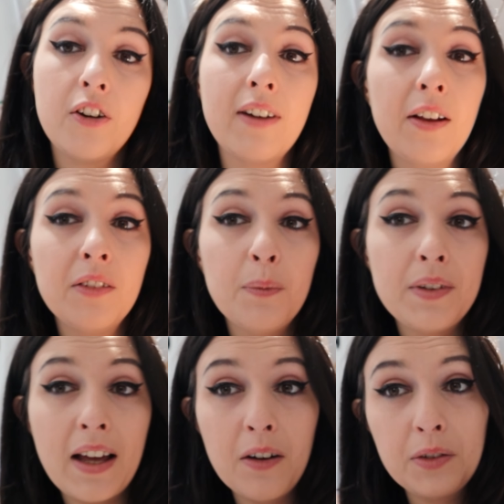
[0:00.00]
The grounds
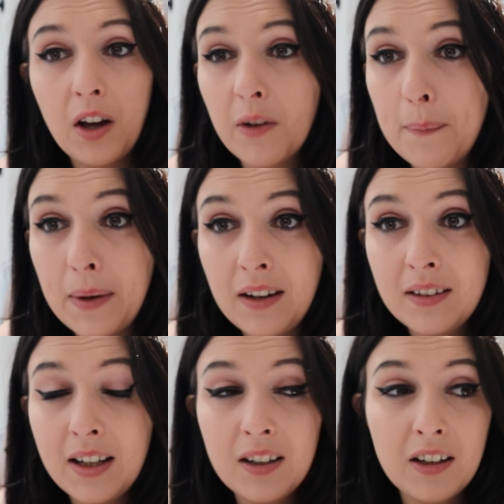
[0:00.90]
themselves are
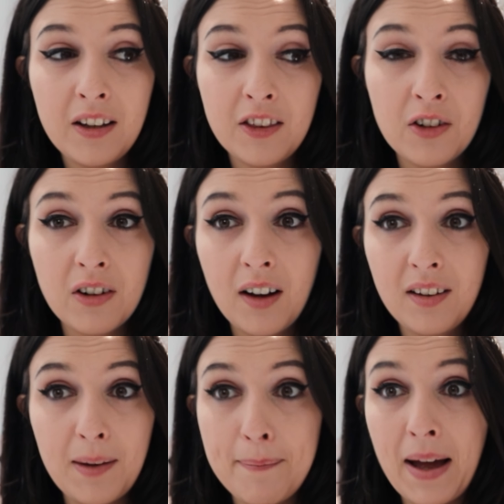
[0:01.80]
amazing. The
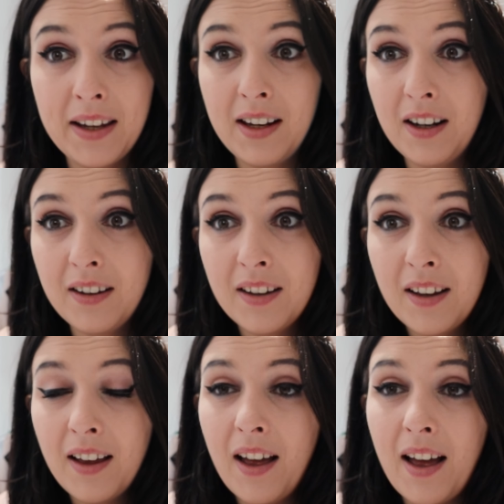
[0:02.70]
grass is immaculate
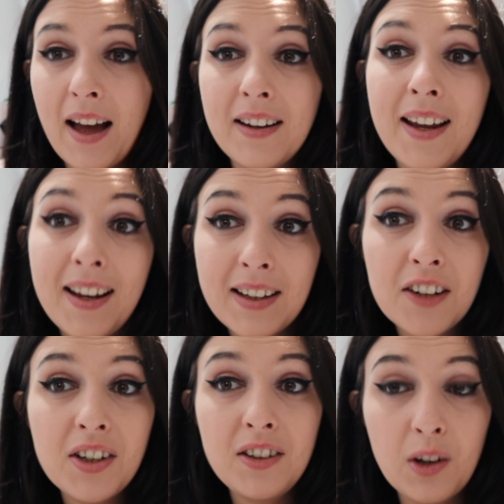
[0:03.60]
and it is
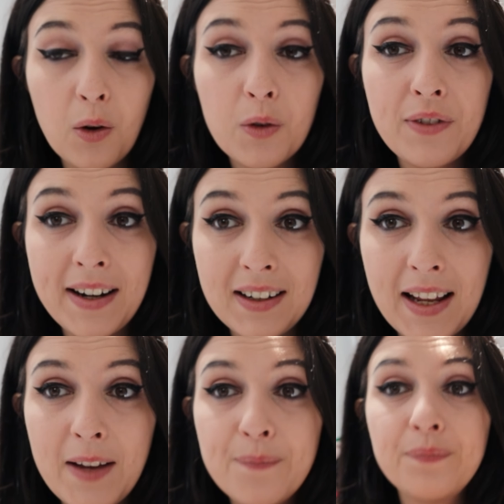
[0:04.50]
actually dog
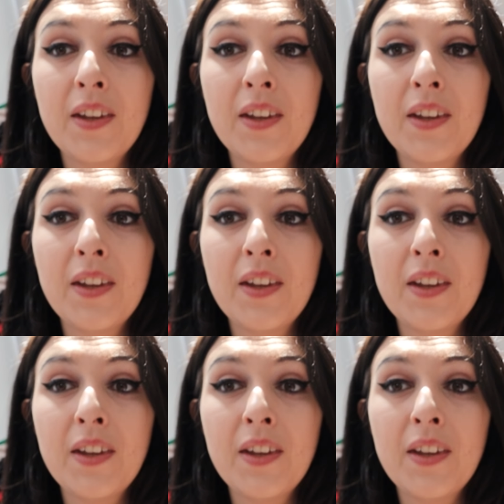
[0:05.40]
friendly.